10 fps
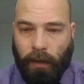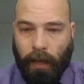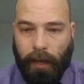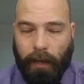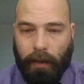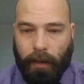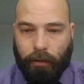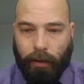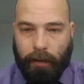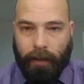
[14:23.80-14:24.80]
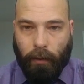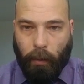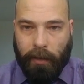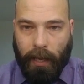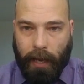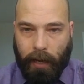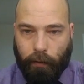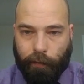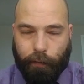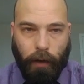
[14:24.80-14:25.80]
And try to take what we can
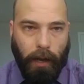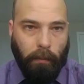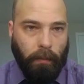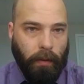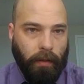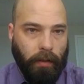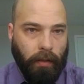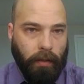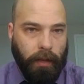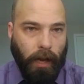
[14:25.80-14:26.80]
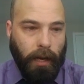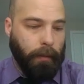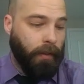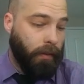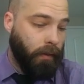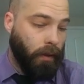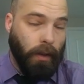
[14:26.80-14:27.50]
from the Ottomans.